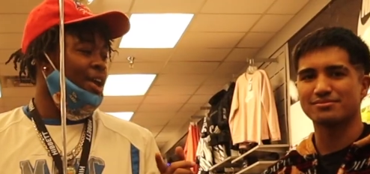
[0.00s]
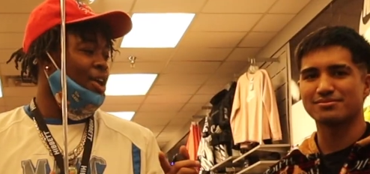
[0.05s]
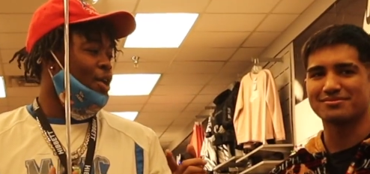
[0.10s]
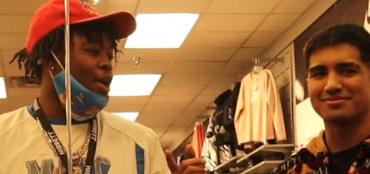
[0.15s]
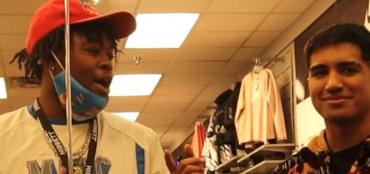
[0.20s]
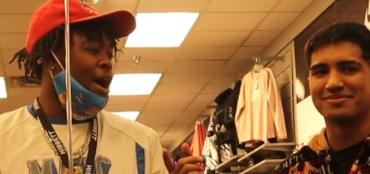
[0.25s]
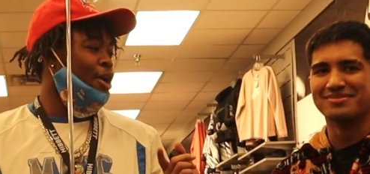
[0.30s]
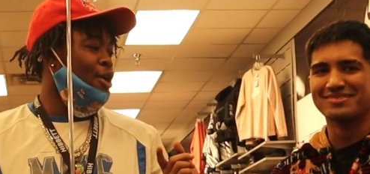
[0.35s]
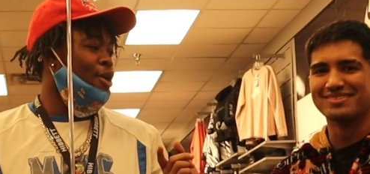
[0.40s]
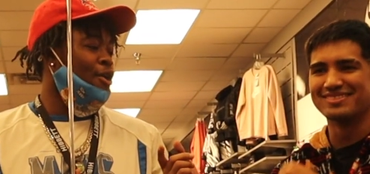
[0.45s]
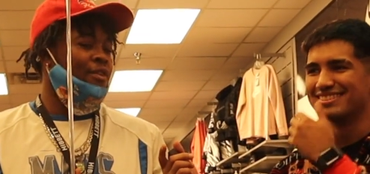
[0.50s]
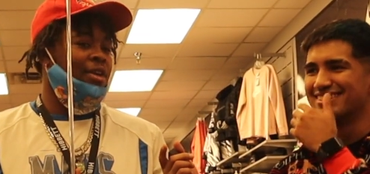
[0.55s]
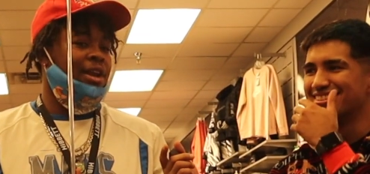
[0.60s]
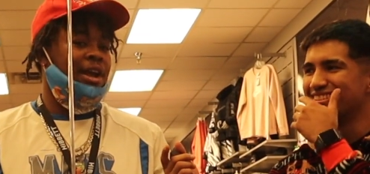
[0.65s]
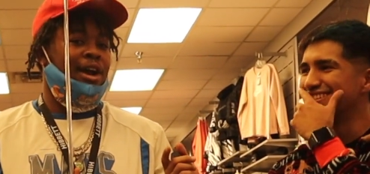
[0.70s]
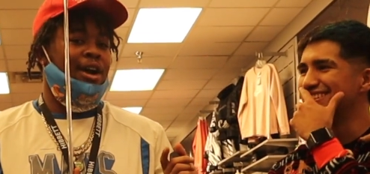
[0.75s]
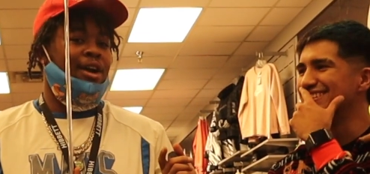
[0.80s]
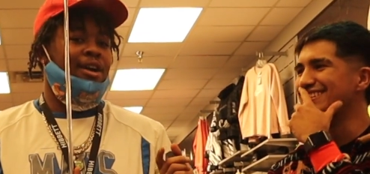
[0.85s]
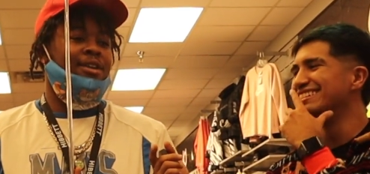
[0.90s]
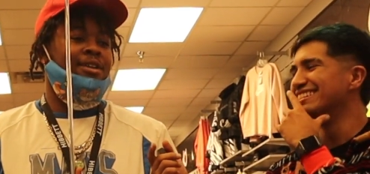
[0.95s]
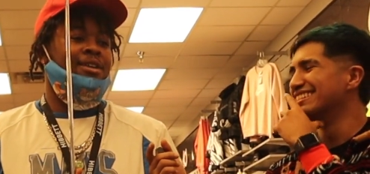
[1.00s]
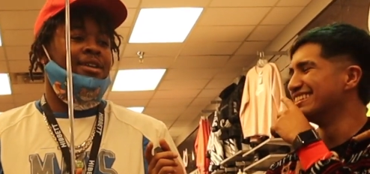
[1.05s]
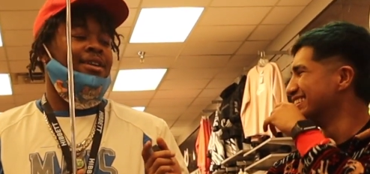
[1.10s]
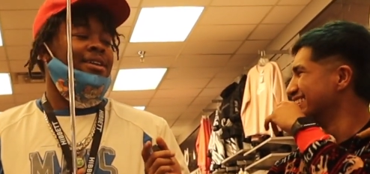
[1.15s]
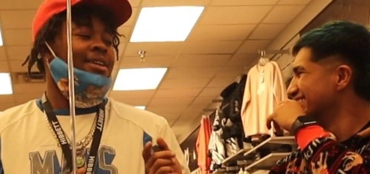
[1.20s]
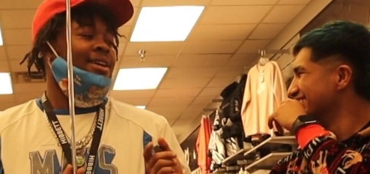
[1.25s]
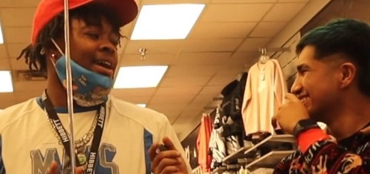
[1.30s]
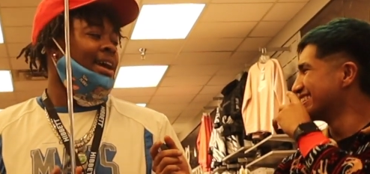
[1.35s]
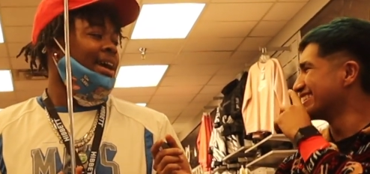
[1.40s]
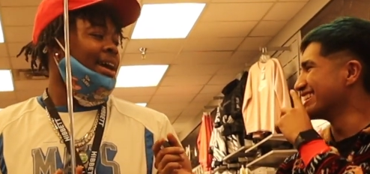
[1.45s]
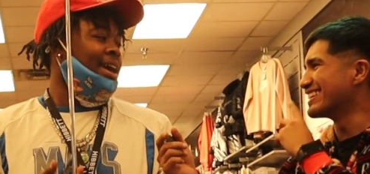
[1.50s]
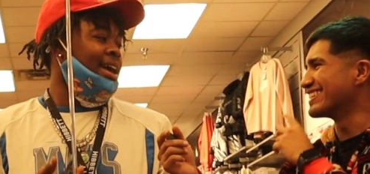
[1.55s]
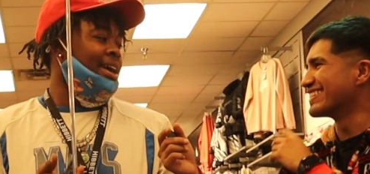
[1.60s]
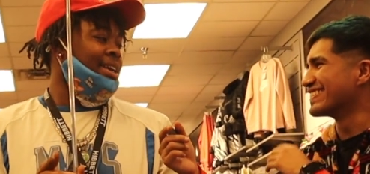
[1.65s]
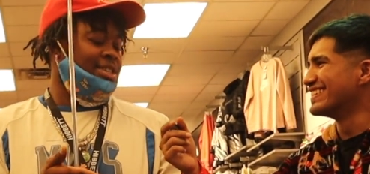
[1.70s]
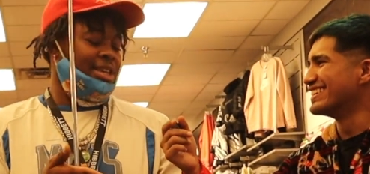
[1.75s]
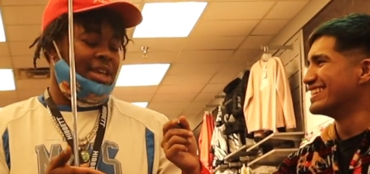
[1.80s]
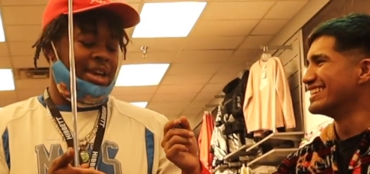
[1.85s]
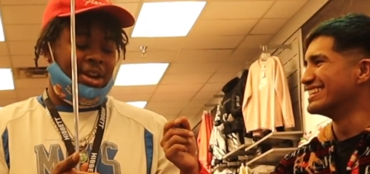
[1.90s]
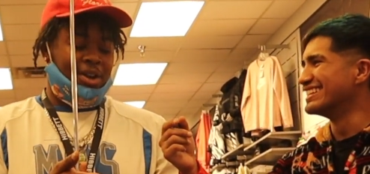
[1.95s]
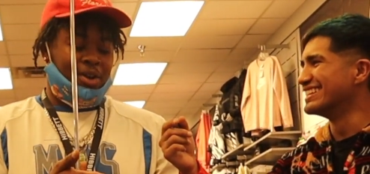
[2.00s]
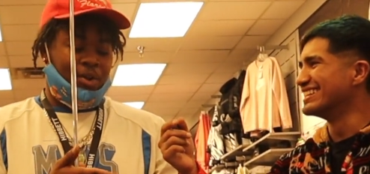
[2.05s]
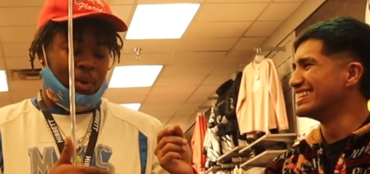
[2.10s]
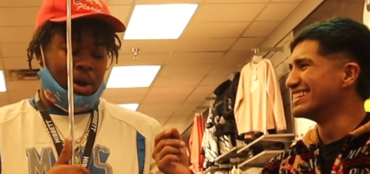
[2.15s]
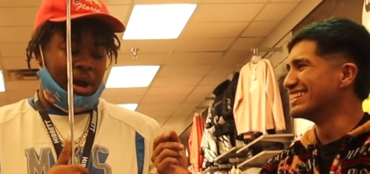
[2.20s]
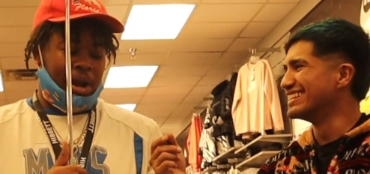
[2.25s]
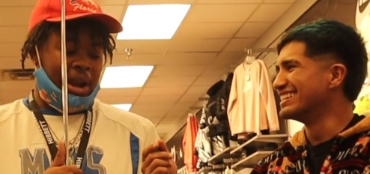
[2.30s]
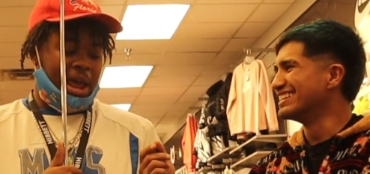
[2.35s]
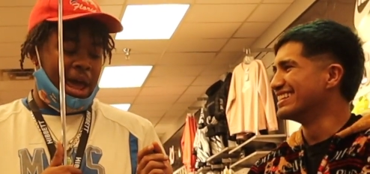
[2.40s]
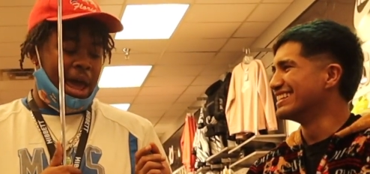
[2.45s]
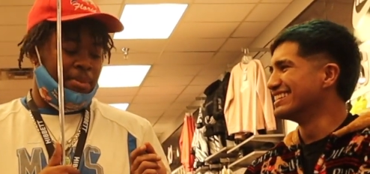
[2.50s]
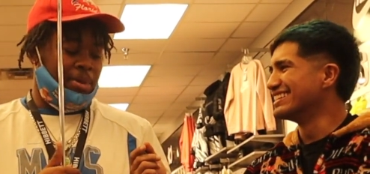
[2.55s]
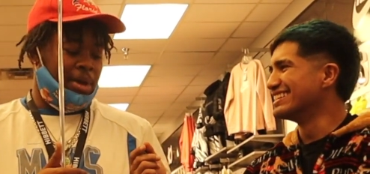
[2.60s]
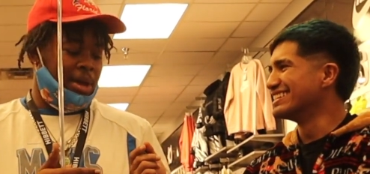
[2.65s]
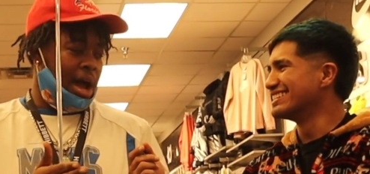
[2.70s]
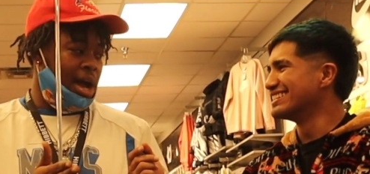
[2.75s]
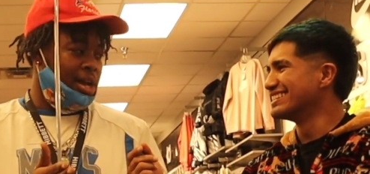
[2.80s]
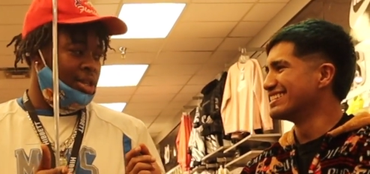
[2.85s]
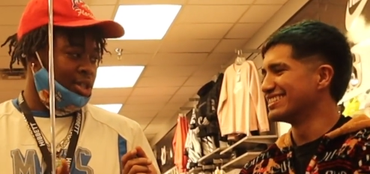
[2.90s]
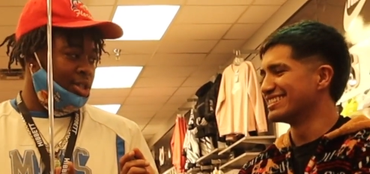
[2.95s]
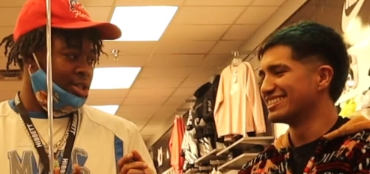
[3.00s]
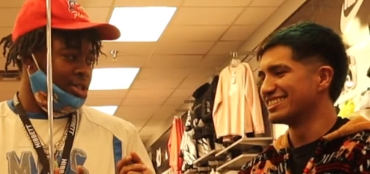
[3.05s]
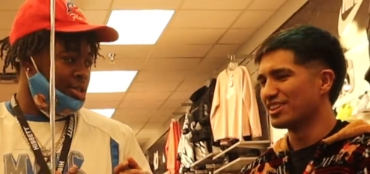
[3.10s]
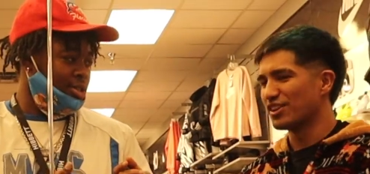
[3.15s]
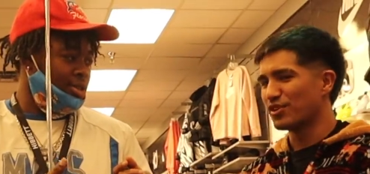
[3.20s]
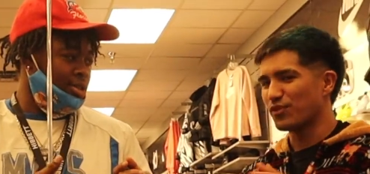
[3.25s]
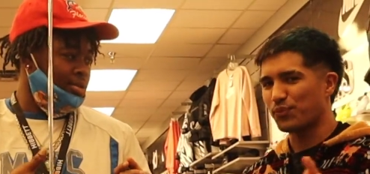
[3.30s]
Speaker 1: You know, I go over there, get get get a wet napkin. I just